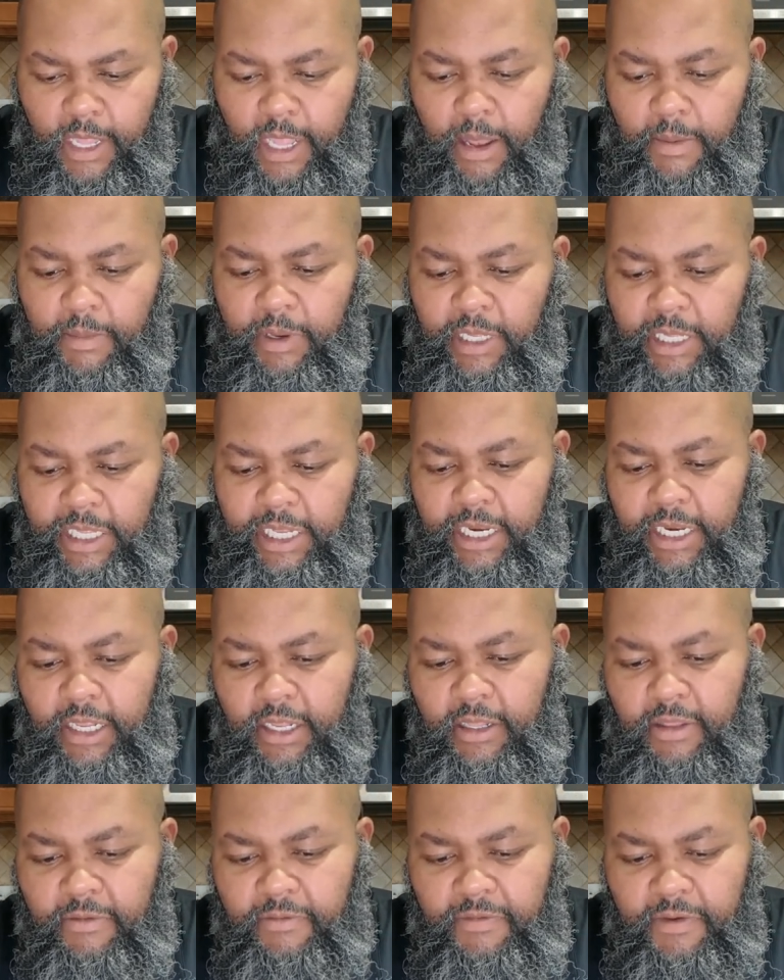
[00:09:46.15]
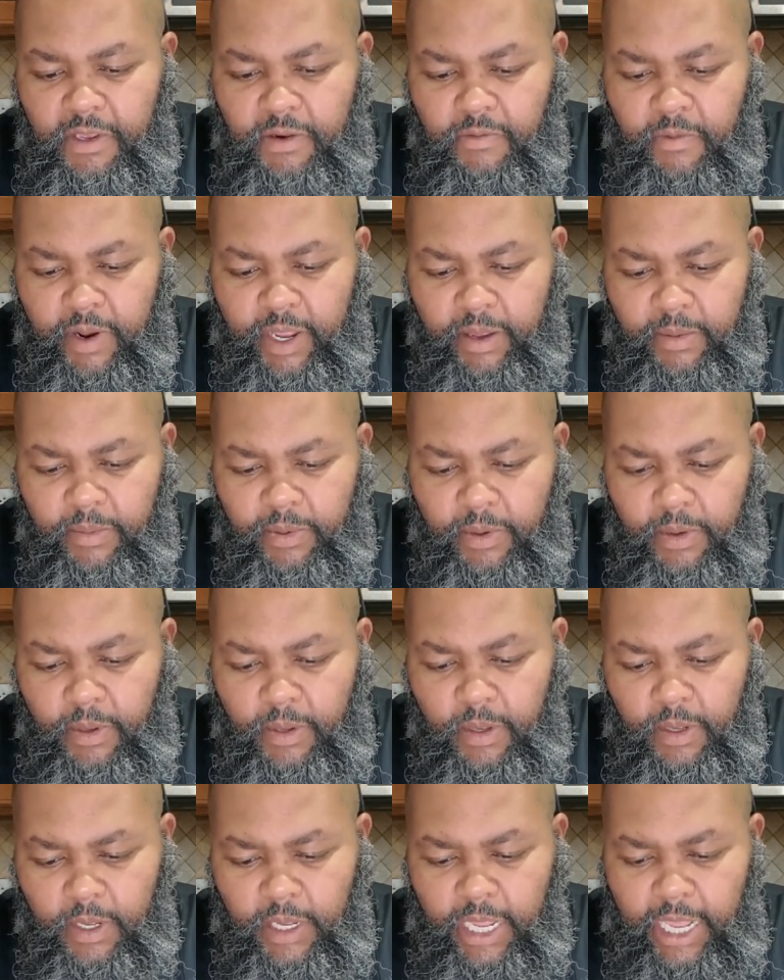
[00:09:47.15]
I'm cleaning the feed ramp
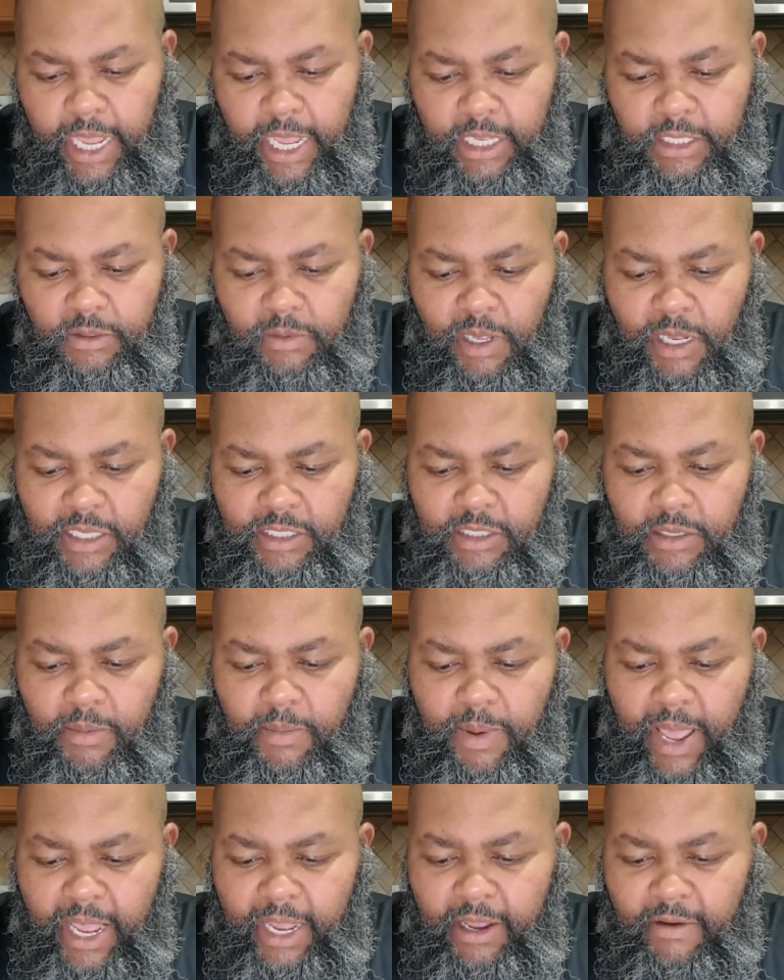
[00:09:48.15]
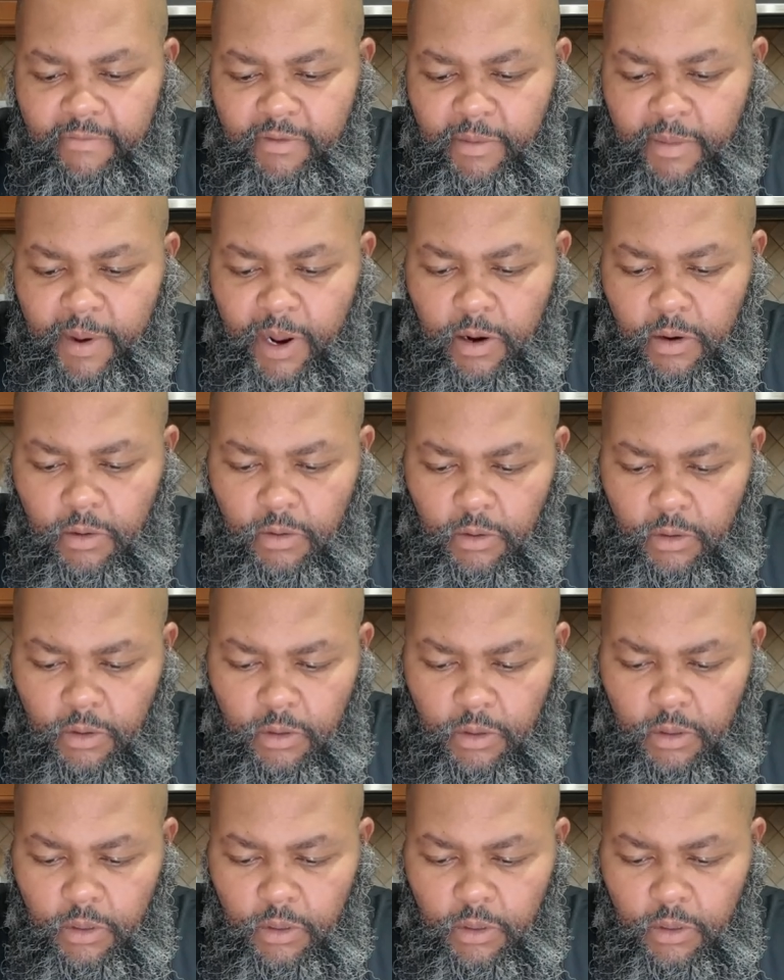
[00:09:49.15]
as well as the back of the barrel